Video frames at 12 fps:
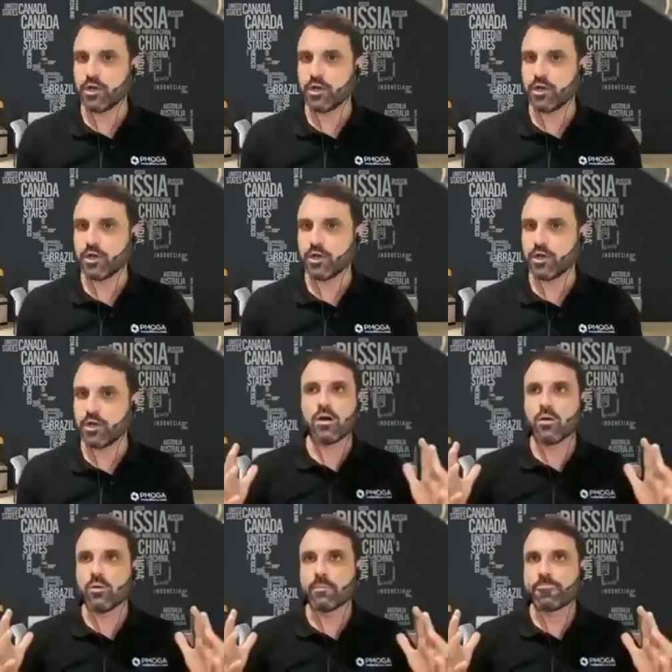
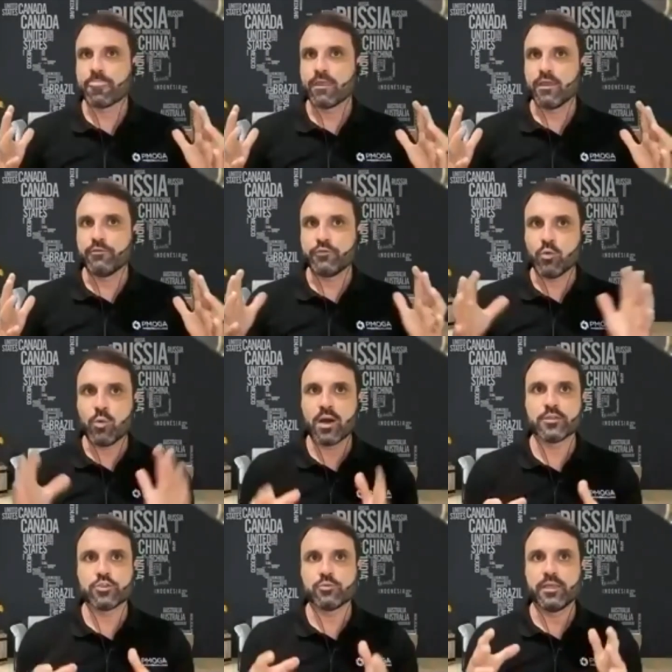So if you want to
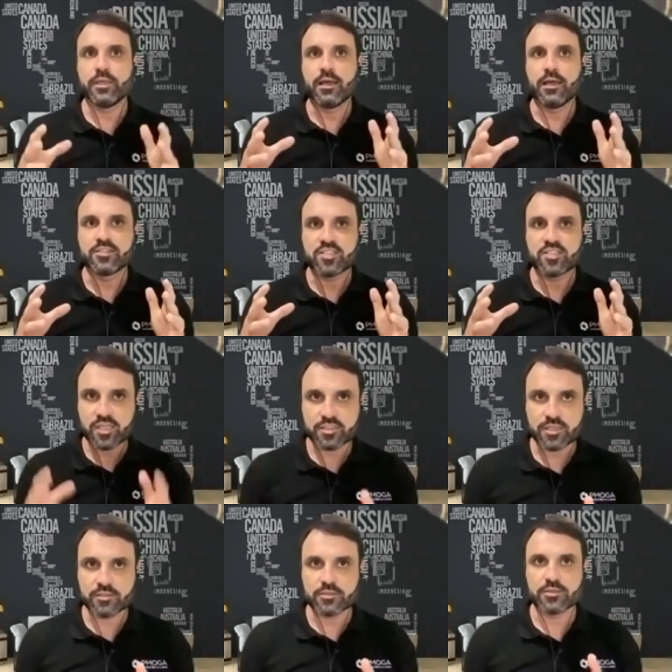be a
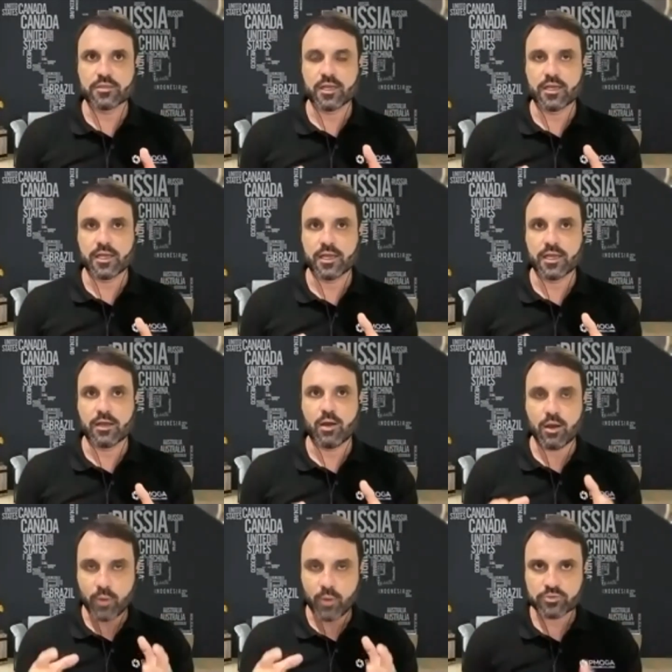
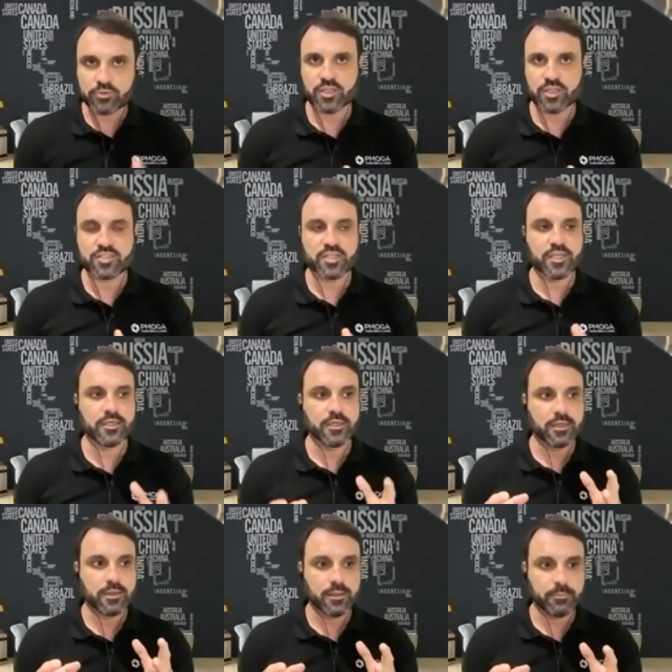well-succeed
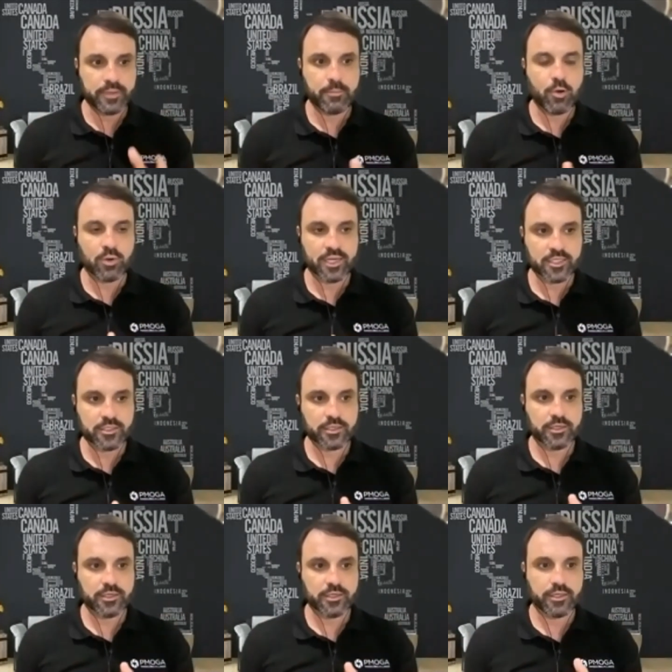PMO leader,
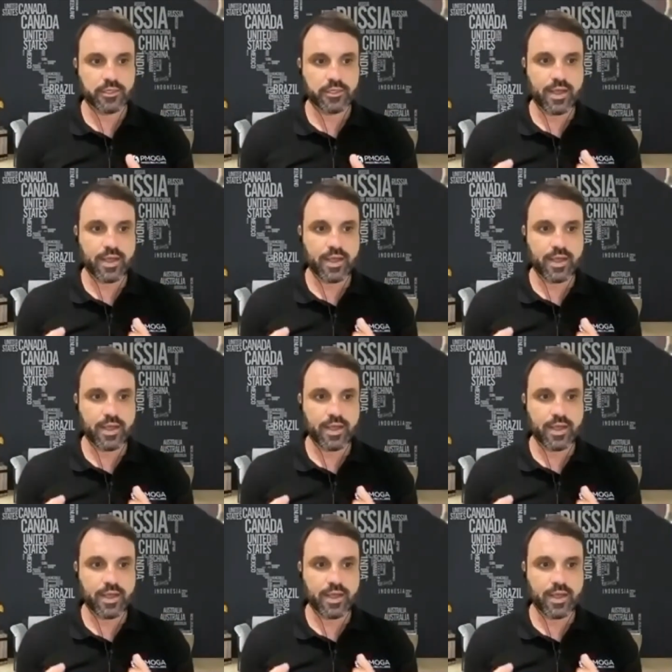you have to be
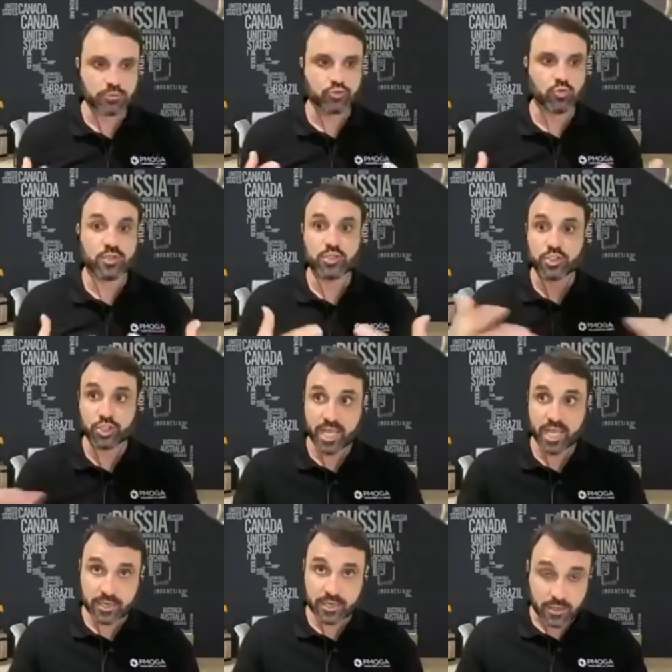able to understand
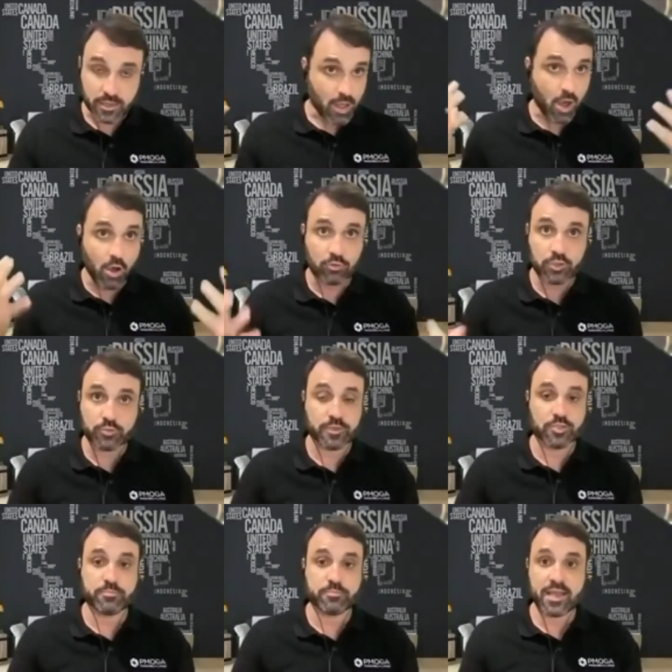all those
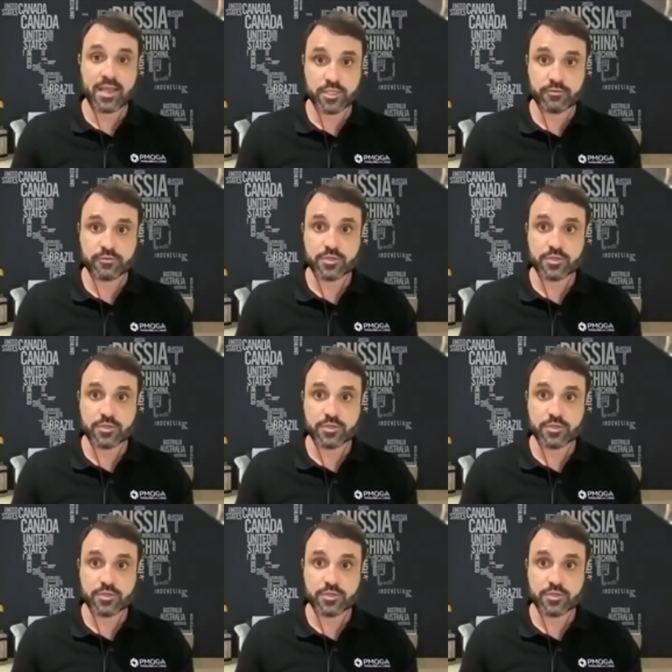perspectives,